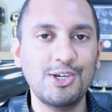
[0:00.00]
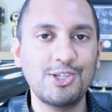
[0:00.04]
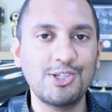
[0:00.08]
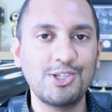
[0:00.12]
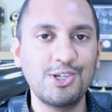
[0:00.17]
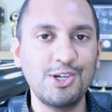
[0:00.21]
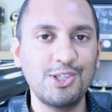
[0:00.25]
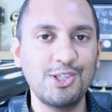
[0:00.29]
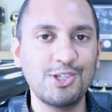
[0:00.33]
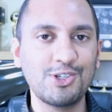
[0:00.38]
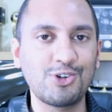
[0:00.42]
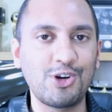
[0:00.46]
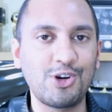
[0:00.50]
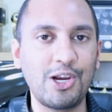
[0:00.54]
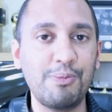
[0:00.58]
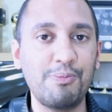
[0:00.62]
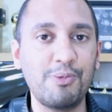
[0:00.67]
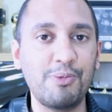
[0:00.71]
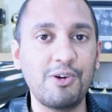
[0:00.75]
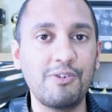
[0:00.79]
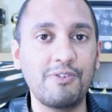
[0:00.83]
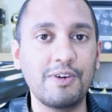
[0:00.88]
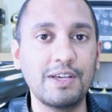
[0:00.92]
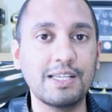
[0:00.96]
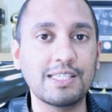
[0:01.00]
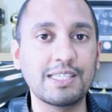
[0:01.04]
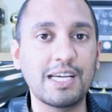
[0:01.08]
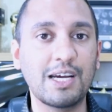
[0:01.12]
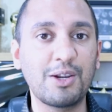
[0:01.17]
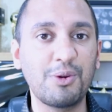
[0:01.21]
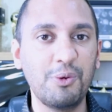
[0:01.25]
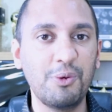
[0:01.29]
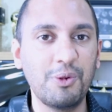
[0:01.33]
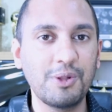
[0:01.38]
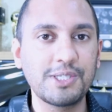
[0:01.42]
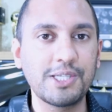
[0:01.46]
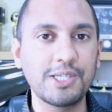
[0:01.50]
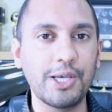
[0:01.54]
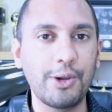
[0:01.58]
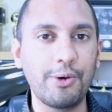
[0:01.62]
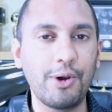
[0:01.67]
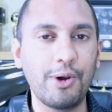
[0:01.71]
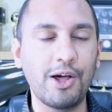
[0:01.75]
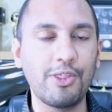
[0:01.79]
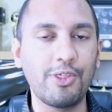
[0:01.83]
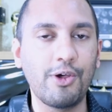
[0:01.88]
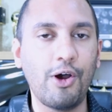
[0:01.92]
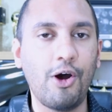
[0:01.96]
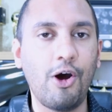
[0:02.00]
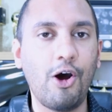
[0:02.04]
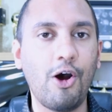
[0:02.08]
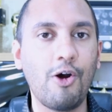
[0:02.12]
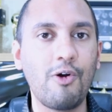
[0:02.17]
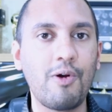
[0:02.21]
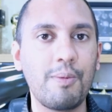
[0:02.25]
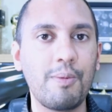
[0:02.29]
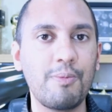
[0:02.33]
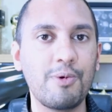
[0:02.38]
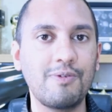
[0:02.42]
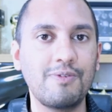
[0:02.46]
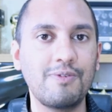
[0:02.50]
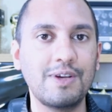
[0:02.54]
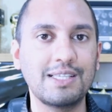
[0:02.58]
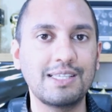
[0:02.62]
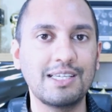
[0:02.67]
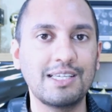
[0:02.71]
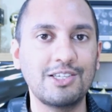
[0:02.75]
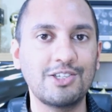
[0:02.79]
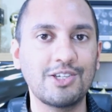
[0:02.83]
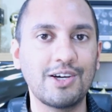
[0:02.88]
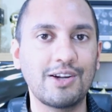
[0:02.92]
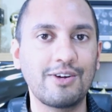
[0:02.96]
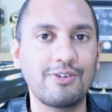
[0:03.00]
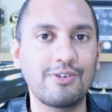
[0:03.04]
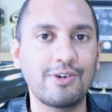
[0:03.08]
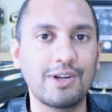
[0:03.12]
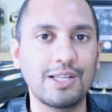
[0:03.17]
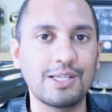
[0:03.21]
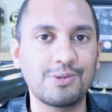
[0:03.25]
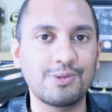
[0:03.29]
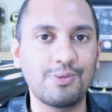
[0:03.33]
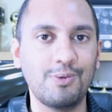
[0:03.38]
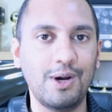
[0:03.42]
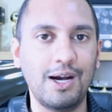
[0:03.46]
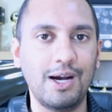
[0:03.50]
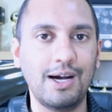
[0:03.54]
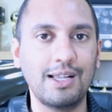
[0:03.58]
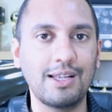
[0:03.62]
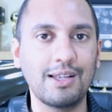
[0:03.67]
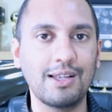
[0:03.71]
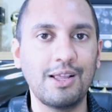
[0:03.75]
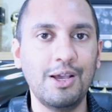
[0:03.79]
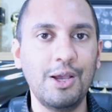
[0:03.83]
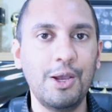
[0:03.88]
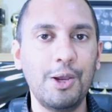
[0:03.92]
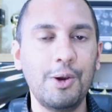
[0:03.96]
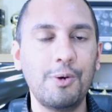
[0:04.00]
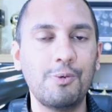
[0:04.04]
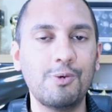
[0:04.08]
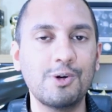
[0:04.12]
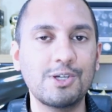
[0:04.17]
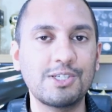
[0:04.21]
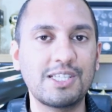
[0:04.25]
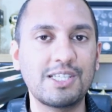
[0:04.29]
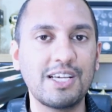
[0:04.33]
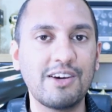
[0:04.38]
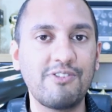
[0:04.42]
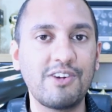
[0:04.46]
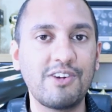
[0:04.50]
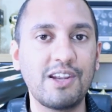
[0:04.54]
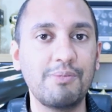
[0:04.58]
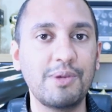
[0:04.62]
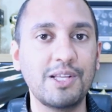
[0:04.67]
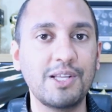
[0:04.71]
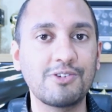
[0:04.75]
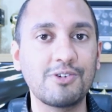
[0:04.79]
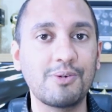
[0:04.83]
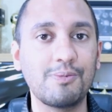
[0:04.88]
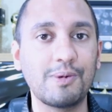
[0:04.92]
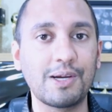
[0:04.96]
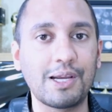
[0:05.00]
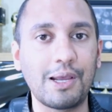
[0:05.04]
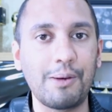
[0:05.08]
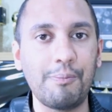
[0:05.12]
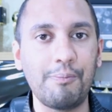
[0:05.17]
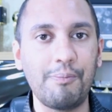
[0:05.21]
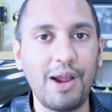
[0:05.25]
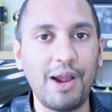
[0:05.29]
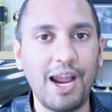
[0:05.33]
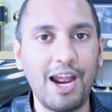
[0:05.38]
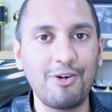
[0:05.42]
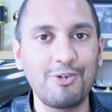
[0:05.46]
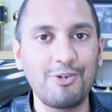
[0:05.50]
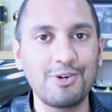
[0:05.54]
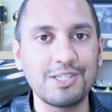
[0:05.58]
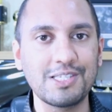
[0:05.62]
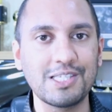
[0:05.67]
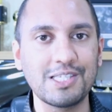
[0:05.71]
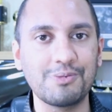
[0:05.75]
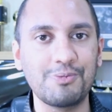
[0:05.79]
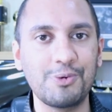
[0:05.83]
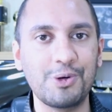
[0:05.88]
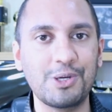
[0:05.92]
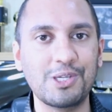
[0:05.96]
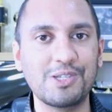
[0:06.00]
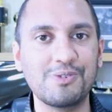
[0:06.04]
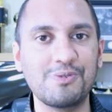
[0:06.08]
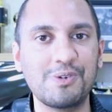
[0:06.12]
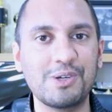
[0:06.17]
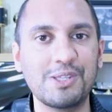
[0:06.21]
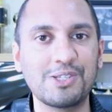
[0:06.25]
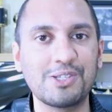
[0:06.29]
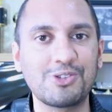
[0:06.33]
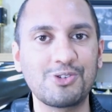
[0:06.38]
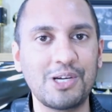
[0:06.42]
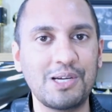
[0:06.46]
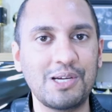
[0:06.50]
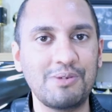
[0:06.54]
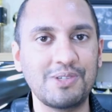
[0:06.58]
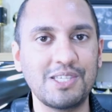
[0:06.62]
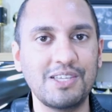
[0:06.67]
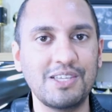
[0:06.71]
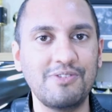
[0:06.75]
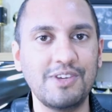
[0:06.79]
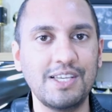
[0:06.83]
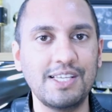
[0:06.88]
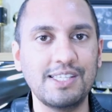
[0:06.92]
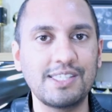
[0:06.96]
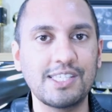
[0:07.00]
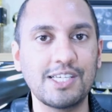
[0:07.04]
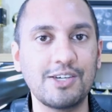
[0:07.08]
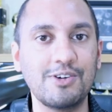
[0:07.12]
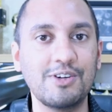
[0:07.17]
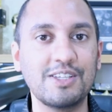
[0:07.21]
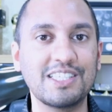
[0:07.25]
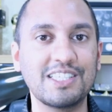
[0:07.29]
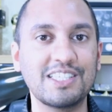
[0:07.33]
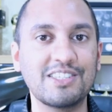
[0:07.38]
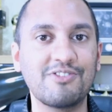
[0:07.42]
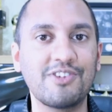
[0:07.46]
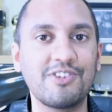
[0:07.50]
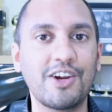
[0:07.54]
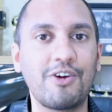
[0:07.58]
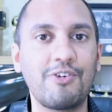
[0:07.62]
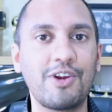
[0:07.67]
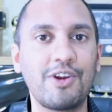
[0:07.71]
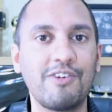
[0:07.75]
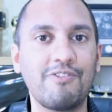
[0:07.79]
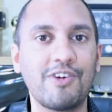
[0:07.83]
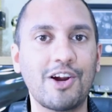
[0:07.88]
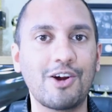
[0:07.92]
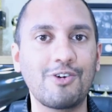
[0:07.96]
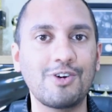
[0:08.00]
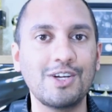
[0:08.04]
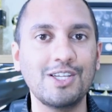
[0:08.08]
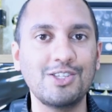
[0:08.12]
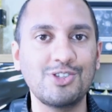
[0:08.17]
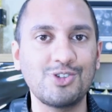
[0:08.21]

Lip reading: to the Scream movies, and also other horror movies in general as well, which definitely means from a comparison point of view, the Scream TV series is very